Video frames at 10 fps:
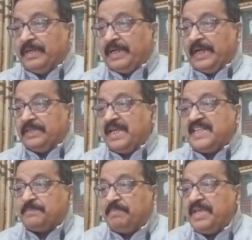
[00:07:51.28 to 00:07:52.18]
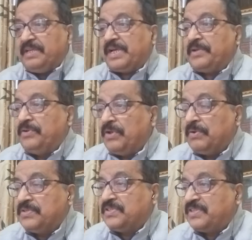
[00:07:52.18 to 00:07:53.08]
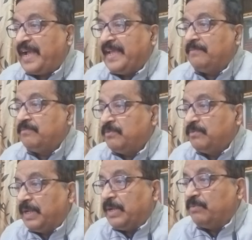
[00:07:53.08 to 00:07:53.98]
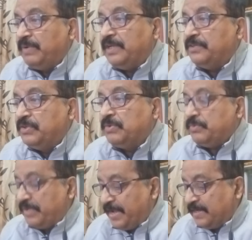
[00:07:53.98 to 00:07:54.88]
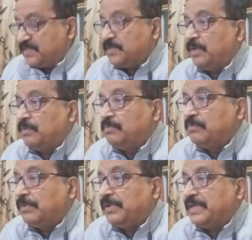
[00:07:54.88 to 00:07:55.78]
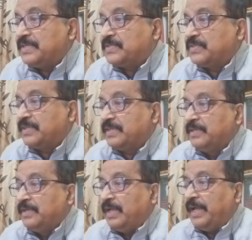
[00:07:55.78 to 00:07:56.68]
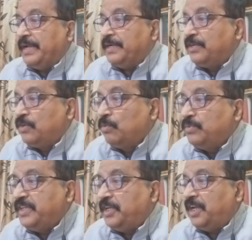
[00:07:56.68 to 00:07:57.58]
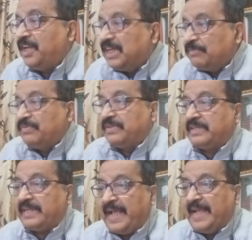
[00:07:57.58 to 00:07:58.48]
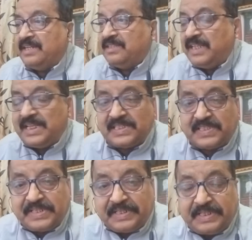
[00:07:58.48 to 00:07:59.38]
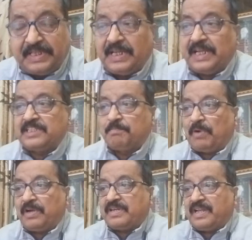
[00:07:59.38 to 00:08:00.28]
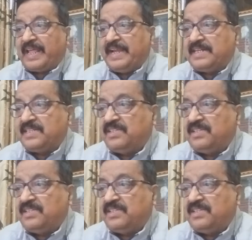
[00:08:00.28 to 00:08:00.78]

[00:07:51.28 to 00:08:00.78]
the speaker knows time will do its worst to the lover, and this spotlights